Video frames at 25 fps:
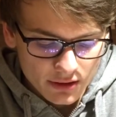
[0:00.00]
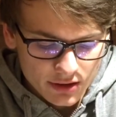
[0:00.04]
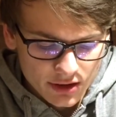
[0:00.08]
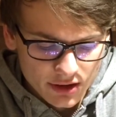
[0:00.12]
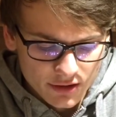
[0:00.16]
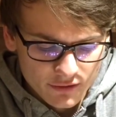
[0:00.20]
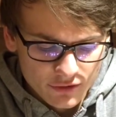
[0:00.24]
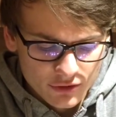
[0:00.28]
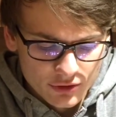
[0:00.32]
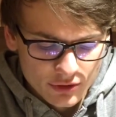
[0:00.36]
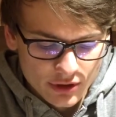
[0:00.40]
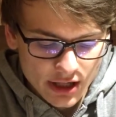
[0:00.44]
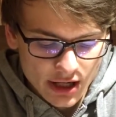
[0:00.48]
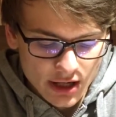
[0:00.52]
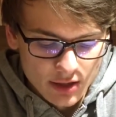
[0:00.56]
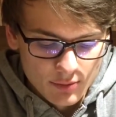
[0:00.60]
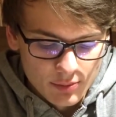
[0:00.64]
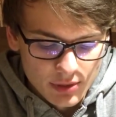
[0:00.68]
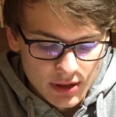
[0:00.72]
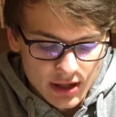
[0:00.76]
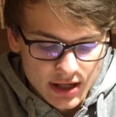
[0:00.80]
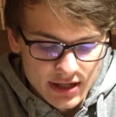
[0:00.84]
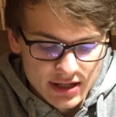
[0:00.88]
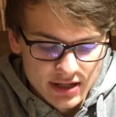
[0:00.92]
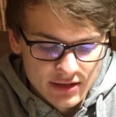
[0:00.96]
If you can
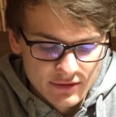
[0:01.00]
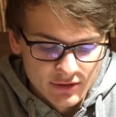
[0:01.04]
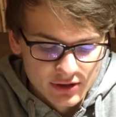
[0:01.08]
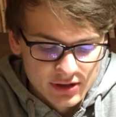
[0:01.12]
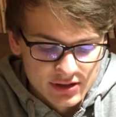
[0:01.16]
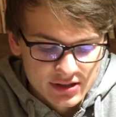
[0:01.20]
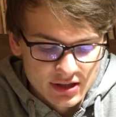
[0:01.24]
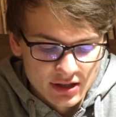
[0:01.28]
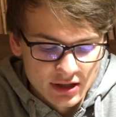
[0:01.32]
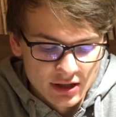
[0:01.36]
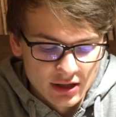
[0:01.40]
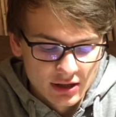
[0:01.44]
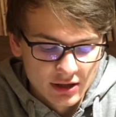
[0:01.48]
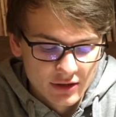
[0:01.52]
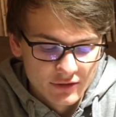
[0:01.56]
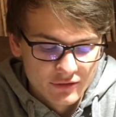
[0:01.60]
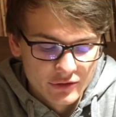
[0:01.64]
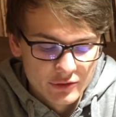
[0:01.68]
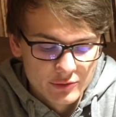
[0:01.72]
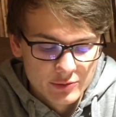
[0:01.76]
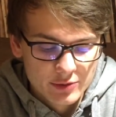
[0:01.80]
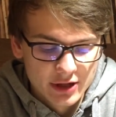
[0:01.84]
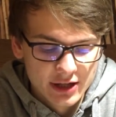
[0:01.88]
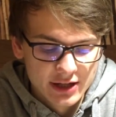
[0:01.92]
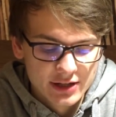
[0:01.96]
play Yveltal, if
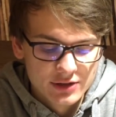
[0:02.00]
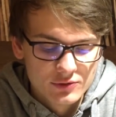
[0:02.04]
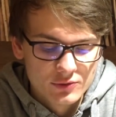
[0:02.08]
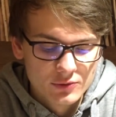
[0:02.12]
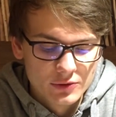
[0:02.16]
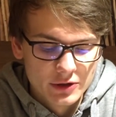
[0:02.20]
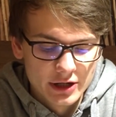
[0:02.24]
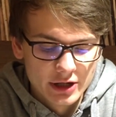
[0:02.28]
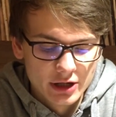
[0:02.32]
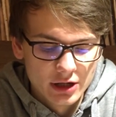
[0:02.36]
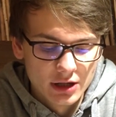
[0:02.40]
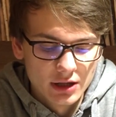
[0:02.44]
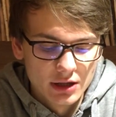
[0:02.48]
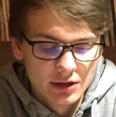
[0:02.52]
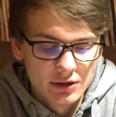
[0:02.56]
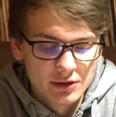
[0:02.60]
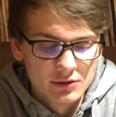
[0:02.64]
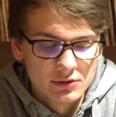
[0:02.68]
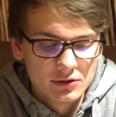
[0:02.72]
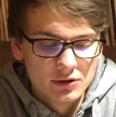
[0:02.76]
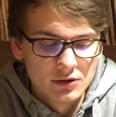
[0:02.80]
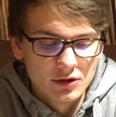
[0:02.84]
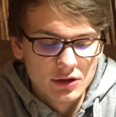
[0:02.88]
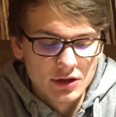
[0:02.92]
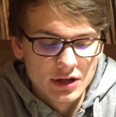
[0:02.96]
you play it well,
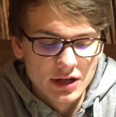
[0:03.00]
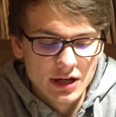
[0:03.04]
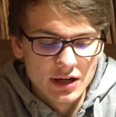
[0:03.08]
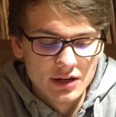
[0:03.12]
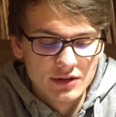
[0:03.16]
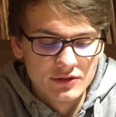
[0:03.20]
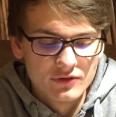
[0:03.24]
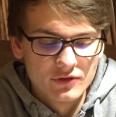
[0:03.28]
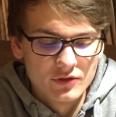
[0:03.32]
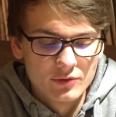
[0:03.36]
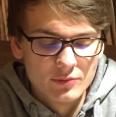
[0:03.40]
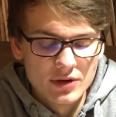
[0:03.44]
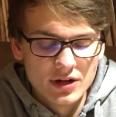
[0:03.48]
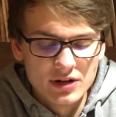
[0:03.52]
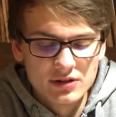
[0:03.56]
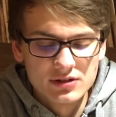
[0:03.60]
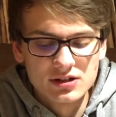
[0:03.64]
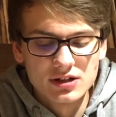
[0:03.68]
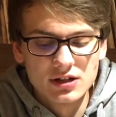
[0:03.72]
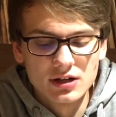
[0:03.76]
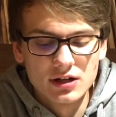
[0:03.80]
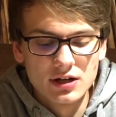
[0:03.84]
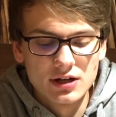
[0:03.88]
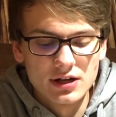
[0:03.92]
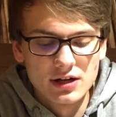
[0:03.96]
and the
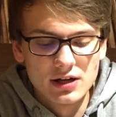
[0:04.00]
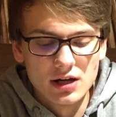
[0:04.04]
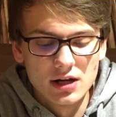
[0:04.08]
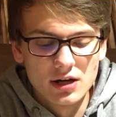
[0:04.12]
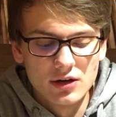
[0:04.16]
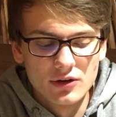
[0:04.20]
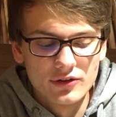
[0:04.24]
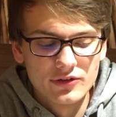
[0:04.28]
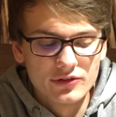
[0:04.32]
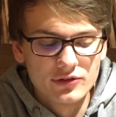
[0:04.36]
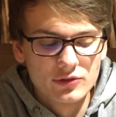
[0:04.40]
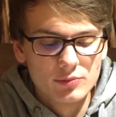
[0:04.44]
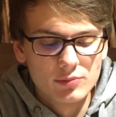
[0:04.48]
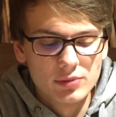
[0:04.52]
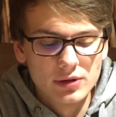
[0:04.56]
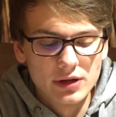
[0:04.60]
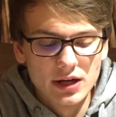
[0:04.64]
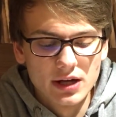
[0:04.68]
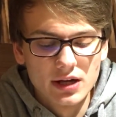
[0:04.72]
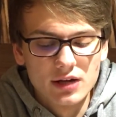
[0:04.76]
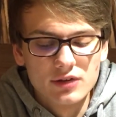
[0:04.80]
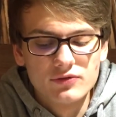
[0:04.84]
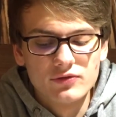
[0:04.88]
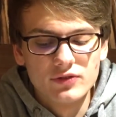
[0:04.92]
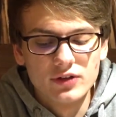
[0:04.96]
meta allows to
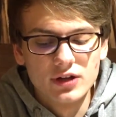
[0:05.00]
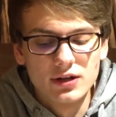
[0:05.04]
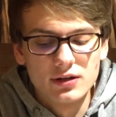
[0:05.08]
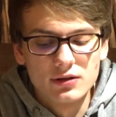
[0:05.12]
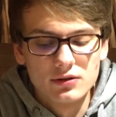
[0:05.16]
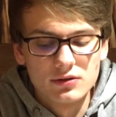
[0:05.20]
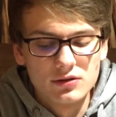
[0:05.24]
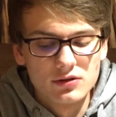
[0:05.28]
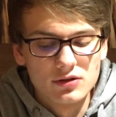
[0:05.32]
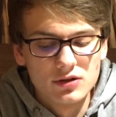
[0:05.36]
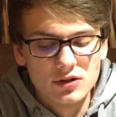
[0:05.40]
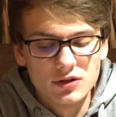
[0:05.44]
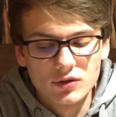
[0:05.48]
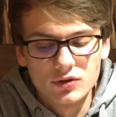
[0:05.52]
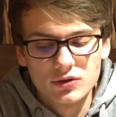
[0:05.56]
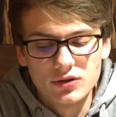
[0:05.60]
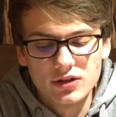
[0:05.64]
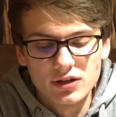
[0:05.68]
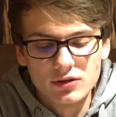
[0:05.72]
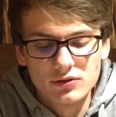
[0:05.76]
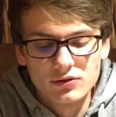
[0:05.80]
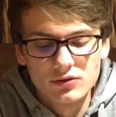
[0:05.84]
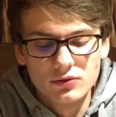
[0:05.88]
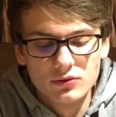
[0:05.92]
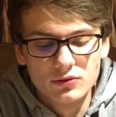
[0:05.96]
play it, then
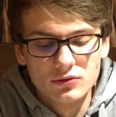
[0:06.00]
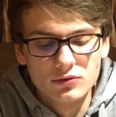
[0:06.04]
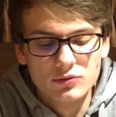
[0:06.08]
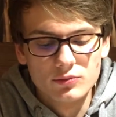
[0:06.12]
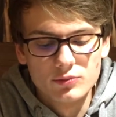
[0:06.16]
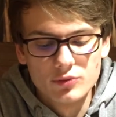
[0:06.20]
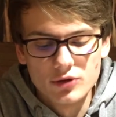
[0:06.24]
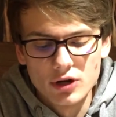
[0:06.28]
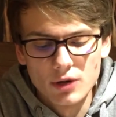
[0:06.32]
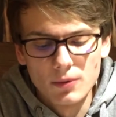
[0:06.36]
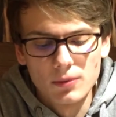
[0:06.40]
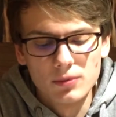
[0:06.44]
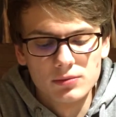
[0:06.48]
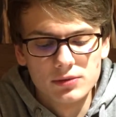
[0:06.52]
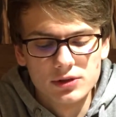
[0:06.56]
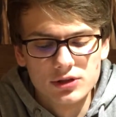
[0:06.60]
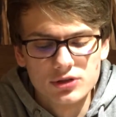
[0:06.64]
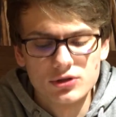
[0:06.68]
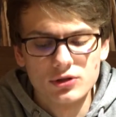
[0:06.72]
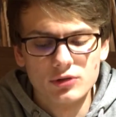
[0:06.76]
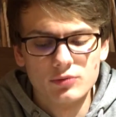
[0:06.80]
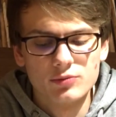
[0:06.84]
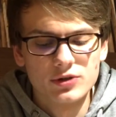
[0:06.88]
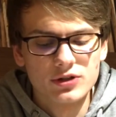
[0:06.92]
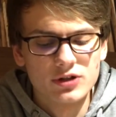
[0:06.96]
you probably
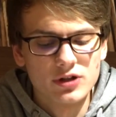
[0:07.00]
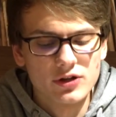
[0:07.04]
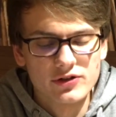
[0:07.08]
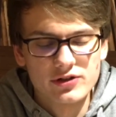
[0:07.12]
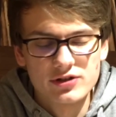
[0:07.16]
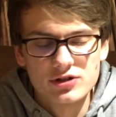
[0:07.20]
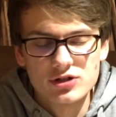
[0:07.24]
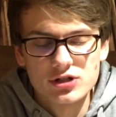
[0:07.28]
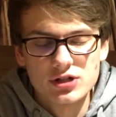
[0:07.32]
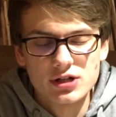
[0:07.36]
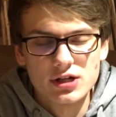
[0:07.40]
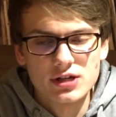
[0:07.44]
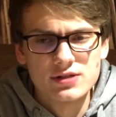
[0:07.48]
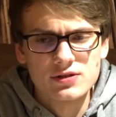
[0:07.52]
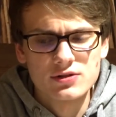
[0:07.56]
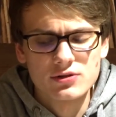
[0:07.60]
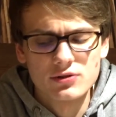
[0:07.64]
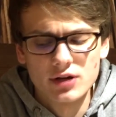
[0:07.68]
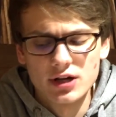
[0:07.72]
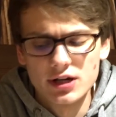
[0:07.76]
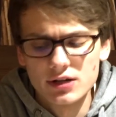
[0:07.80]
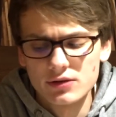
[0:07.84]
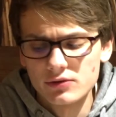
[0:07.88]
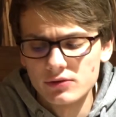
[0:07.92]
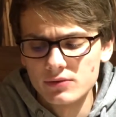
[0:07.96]
should, because it's just
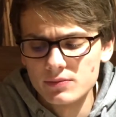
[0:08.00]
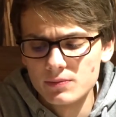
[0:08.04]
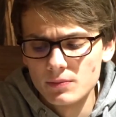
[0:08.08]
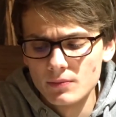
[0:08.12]
great.